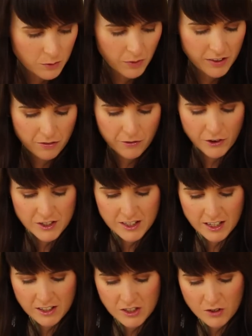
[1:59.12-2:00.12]
It's one of the first
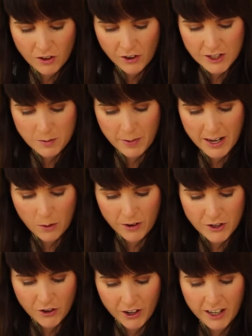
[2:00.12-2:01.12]
things you learn to bake when
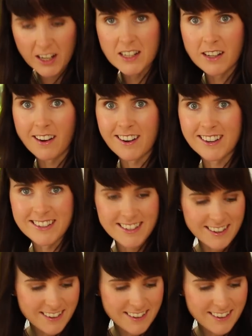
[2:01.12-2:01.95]
you're a kid in Ireland.